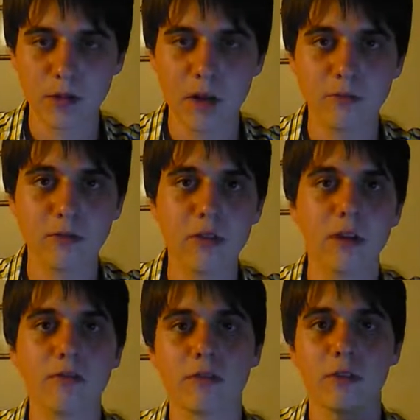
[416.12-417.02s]
have
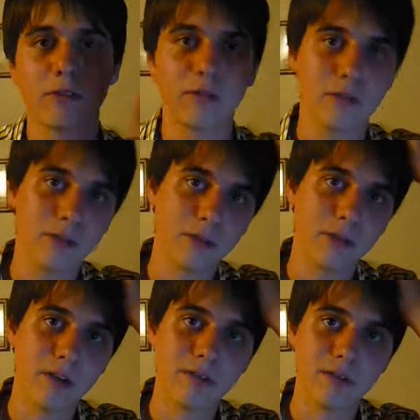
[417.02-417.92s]

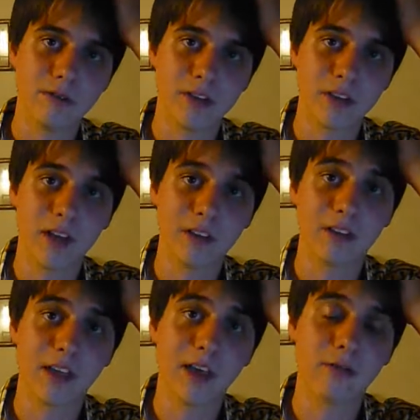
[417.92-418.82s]
to take that
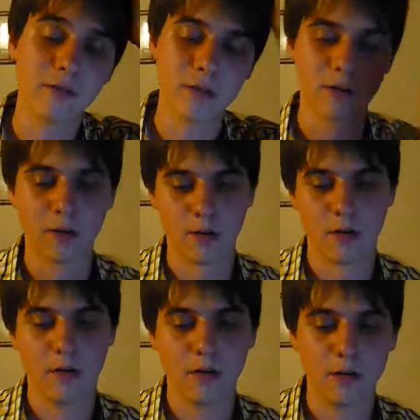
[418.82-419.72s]
into account,
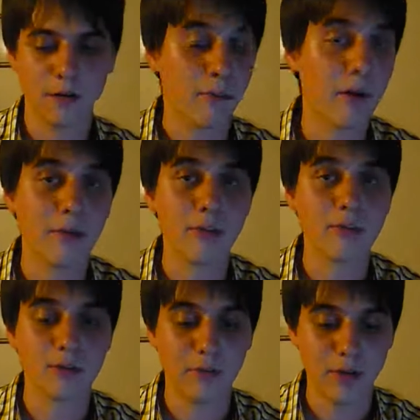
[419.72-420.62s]
my
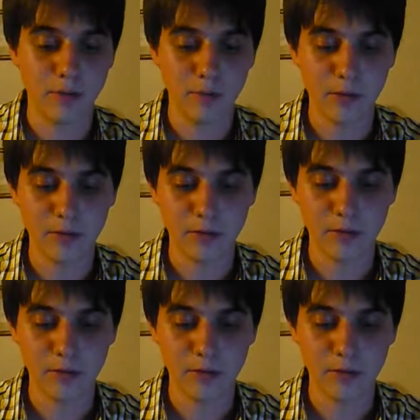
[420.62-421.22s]
personal opinion. But